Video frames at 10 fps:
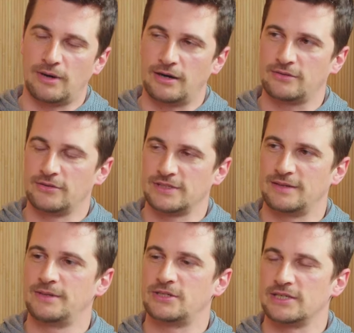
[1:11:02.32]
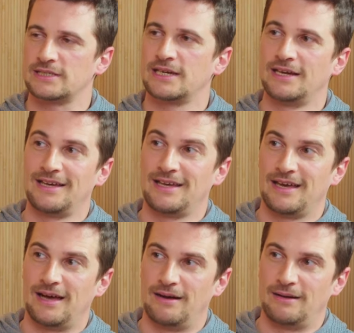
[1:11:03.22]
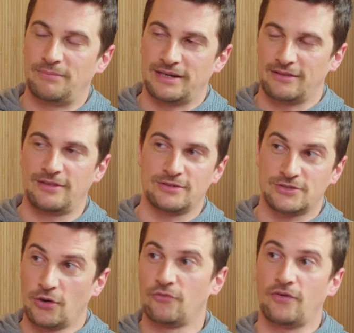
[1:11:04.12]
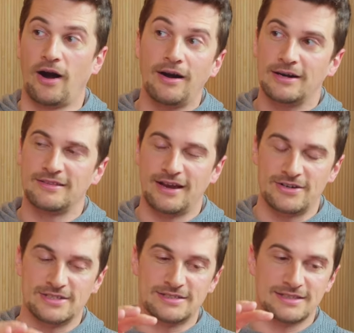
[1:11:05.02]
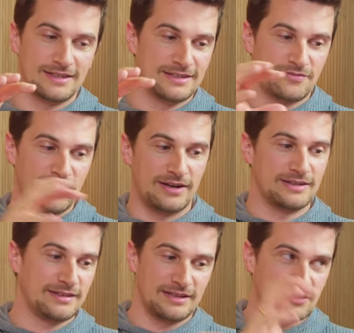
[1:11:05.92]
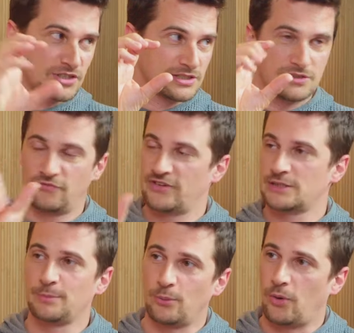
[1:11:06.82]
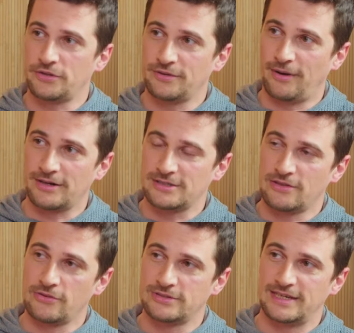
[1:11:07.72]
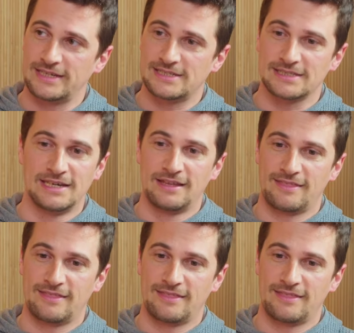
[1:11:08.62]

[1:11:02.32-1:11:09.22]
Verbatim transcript: to mark those images. Uh, but I think so far there is it's very it's just visible watermarks on those things